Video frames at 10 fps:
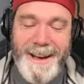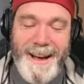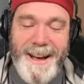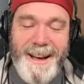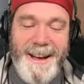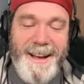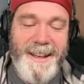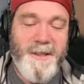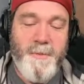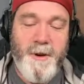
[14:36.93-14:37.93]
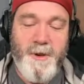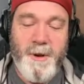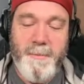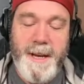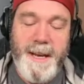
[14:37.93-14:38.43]
Inspirational
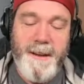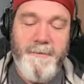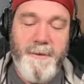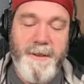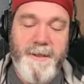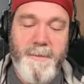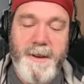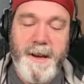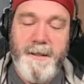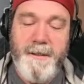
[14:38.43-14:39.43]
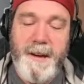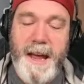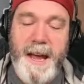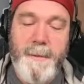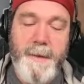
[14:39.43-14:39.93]
media for this particular
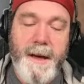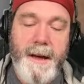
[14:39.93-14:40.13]
game.